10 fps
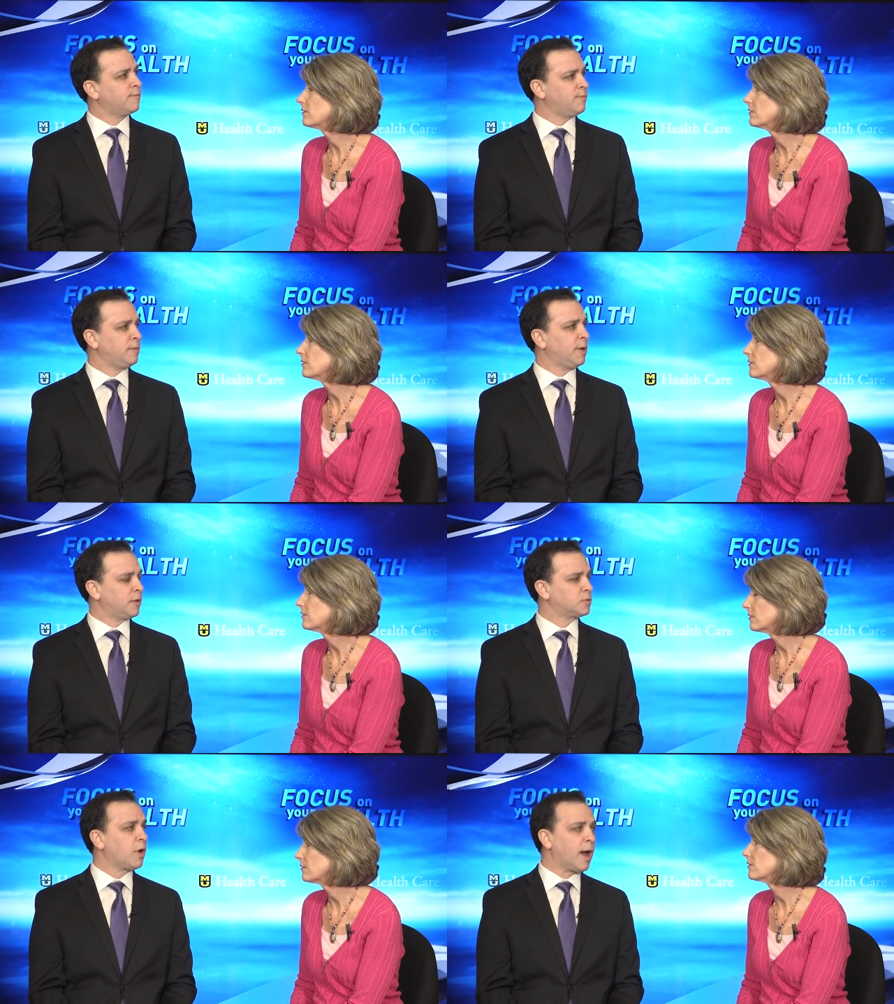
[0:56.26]
Speaker 1: female
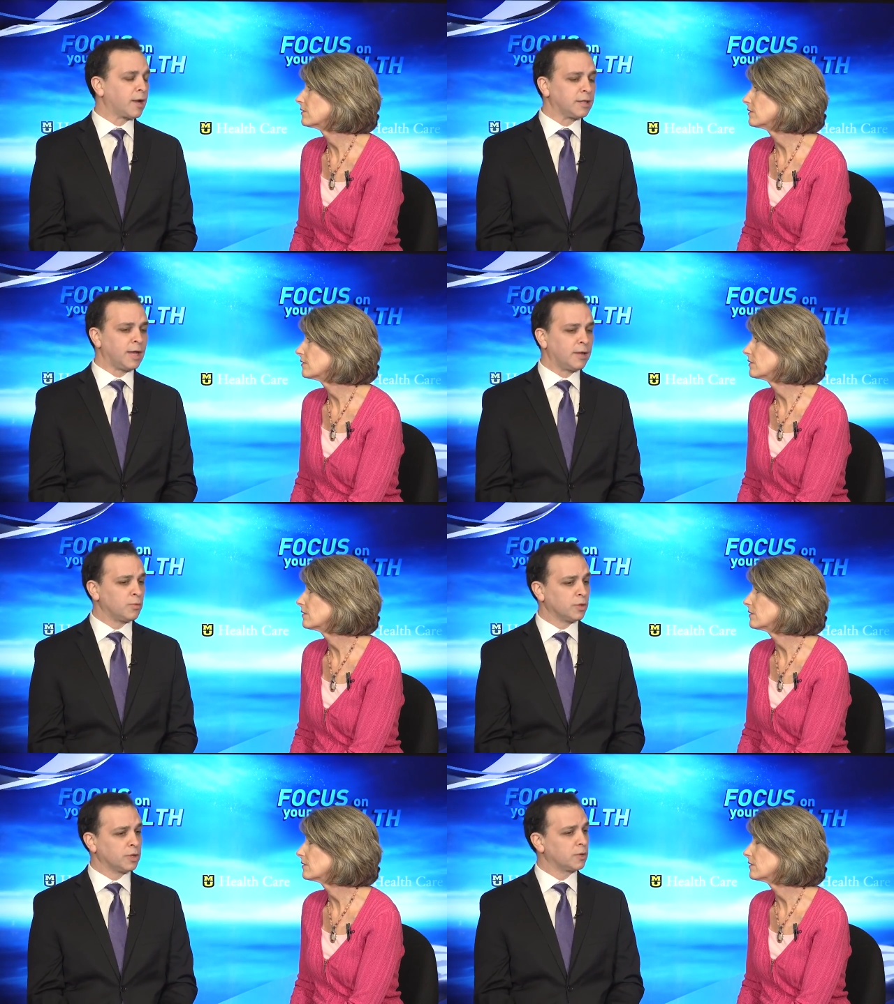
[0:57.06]
tract, and that
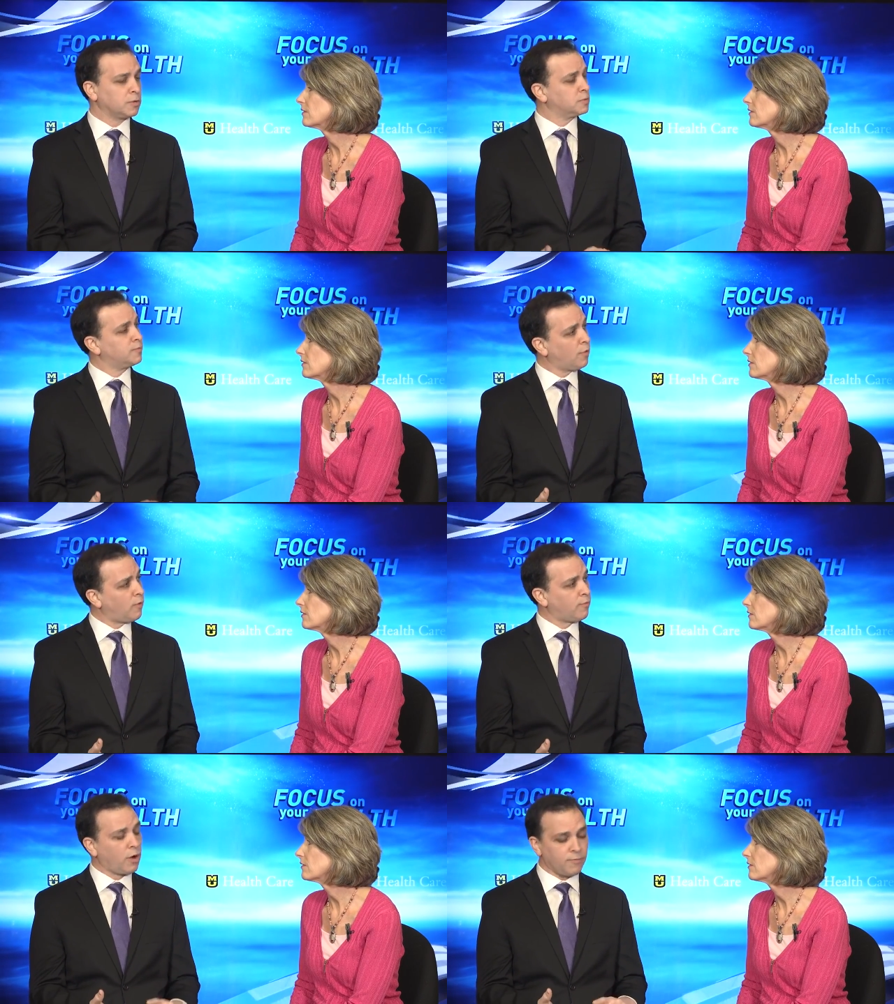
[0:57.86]
really includes
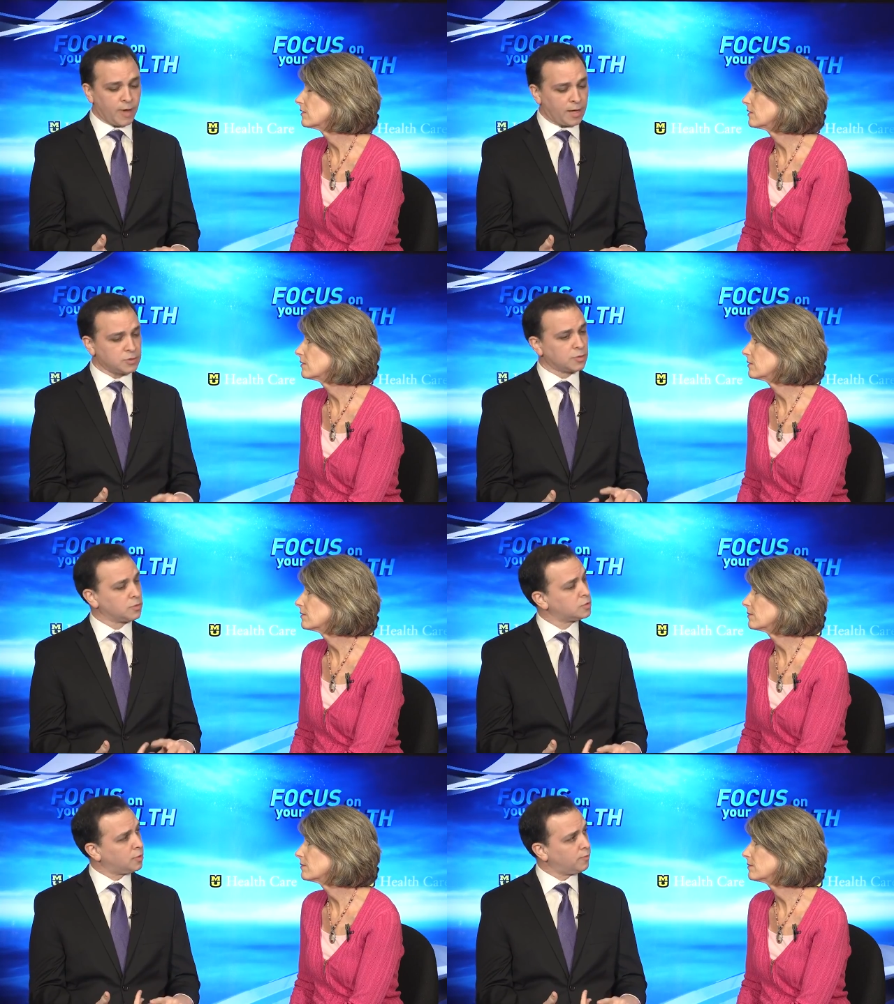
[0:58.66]
vulvar, vaginal,
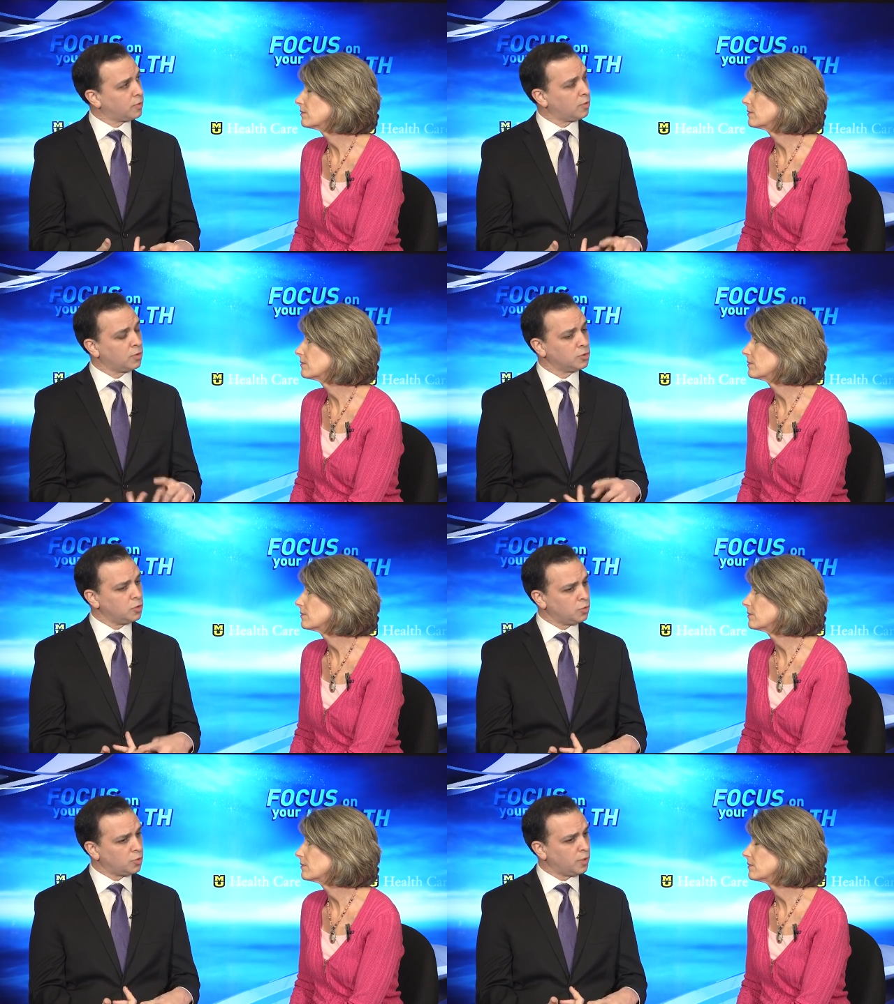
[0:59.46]
cervical,
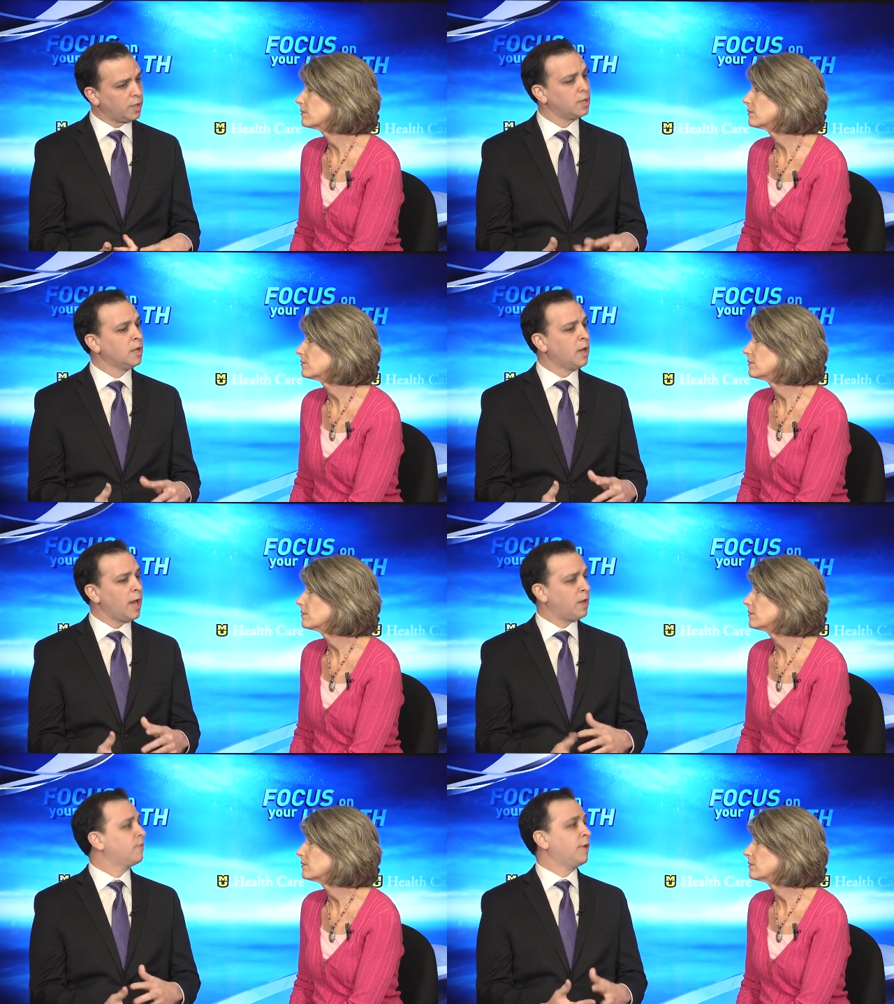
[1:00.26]
uterine,
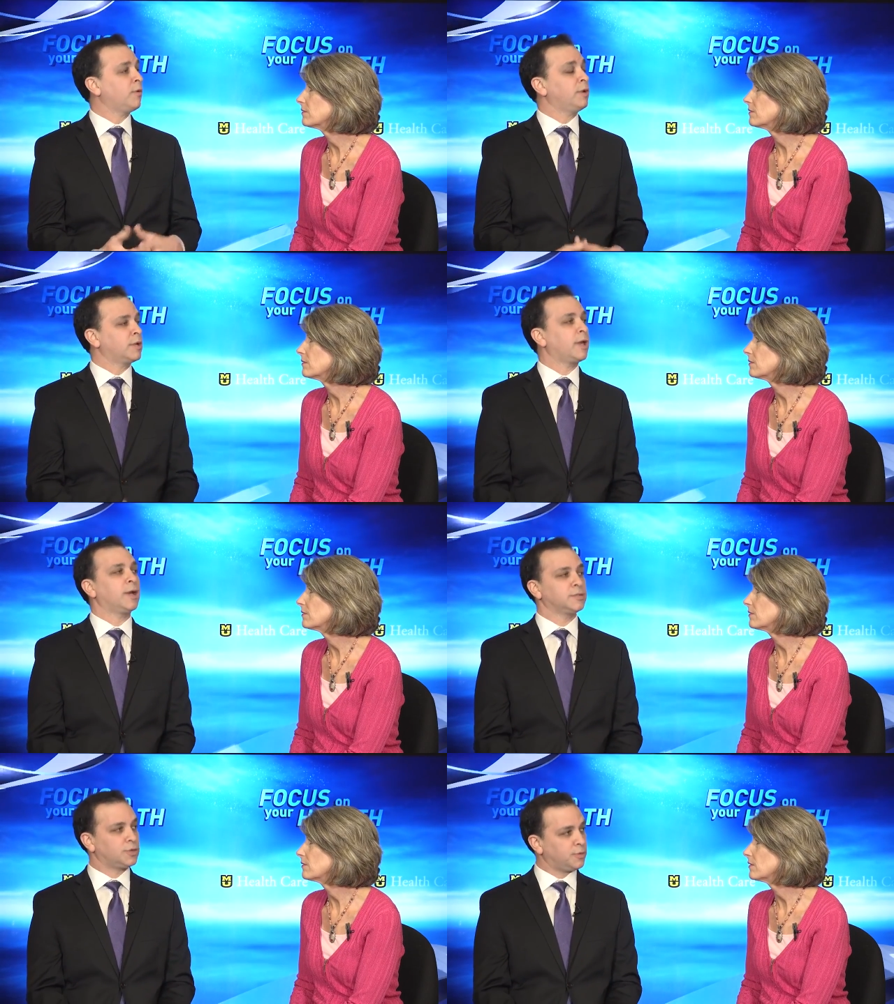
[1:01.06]
and ovarian
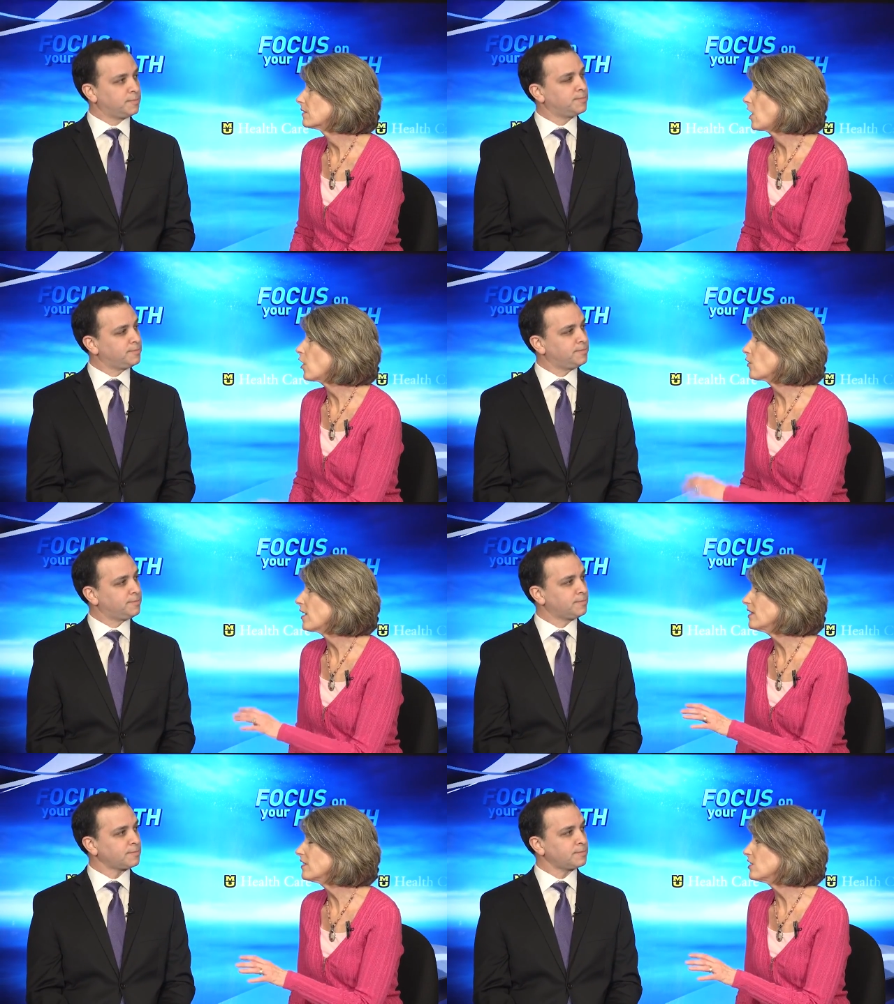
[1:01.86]
cancer.
Speaker 2: Are there
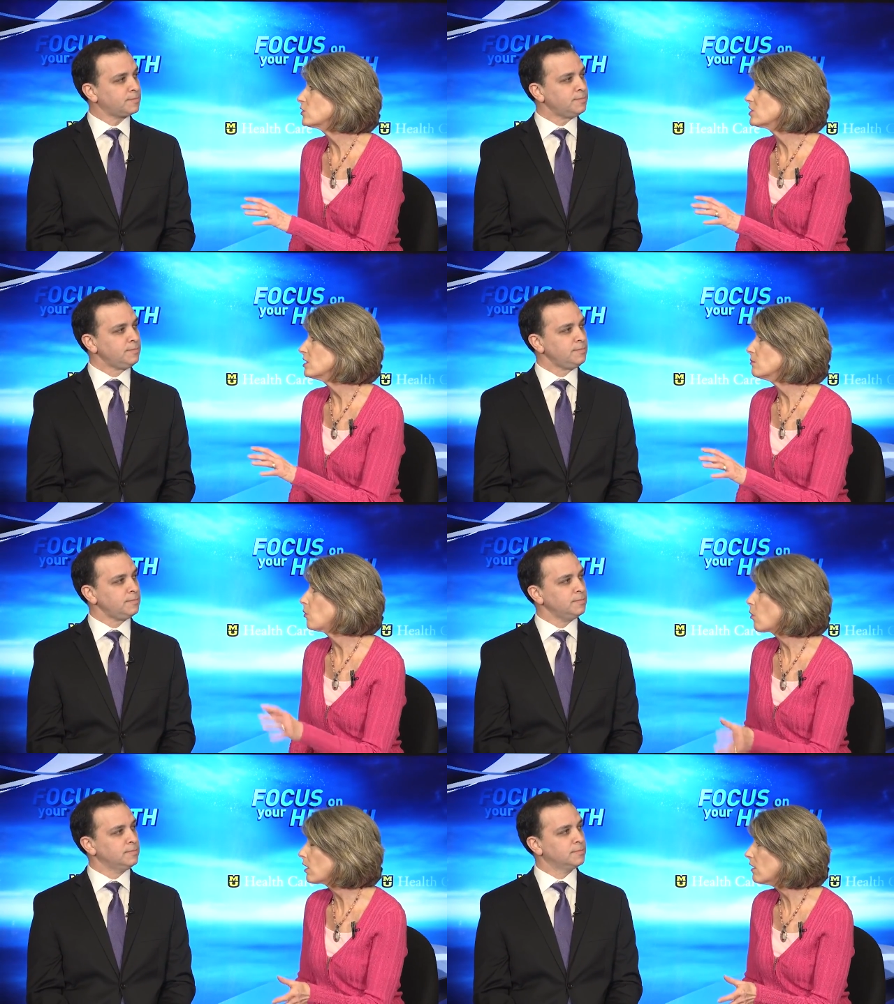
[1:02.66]
any that you see
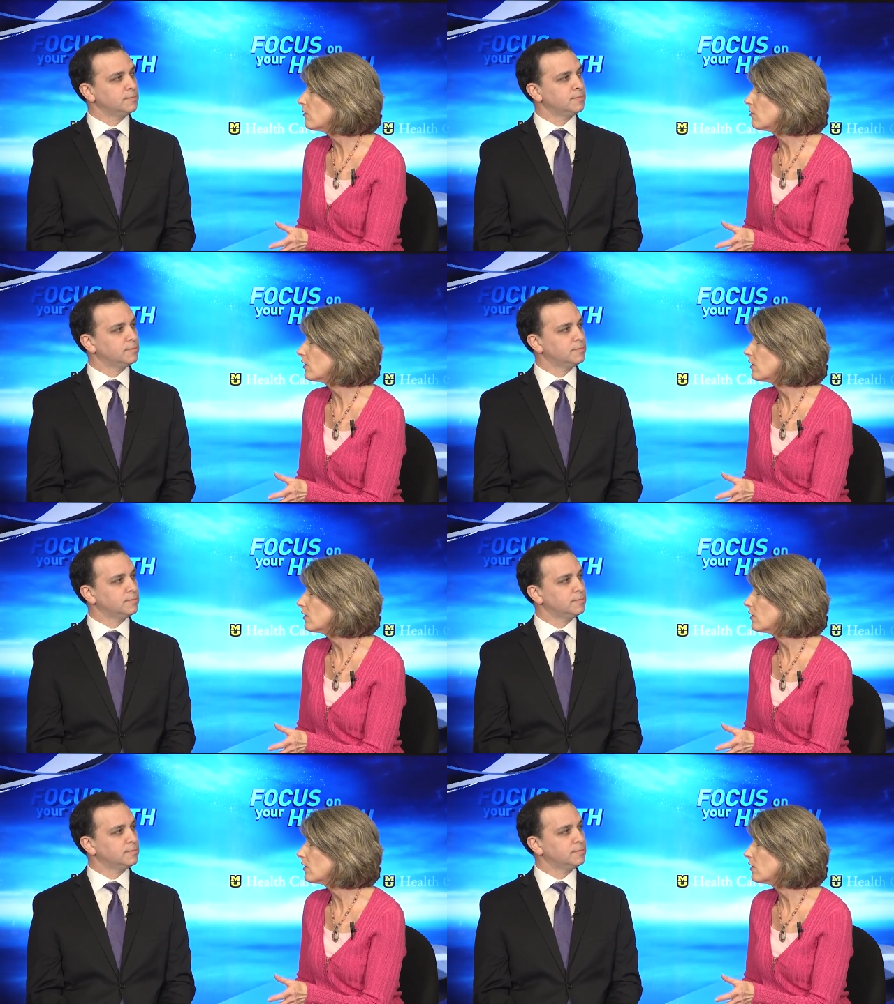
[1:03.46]
more of